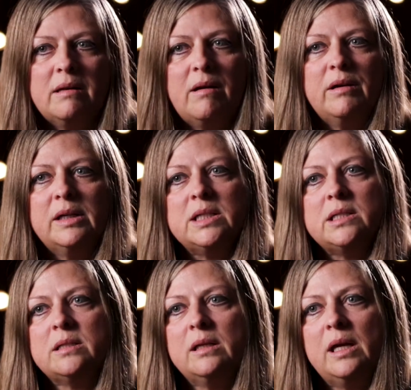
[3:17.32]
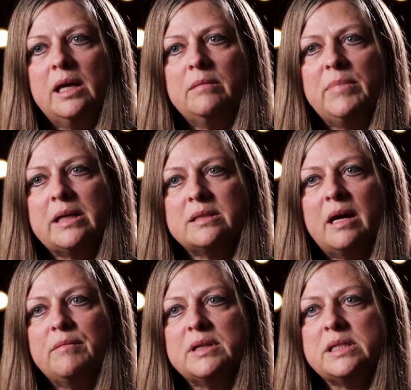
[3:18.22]
knowledge. And because
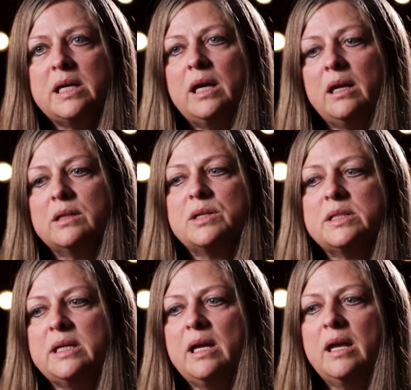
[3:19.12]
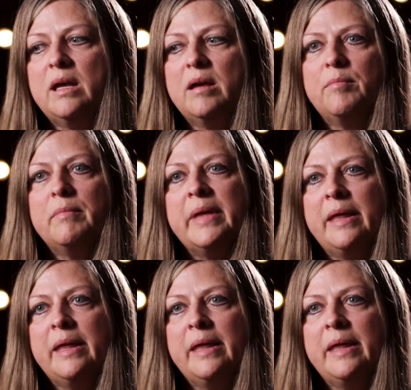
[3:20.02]
I was seeking and trusting Him,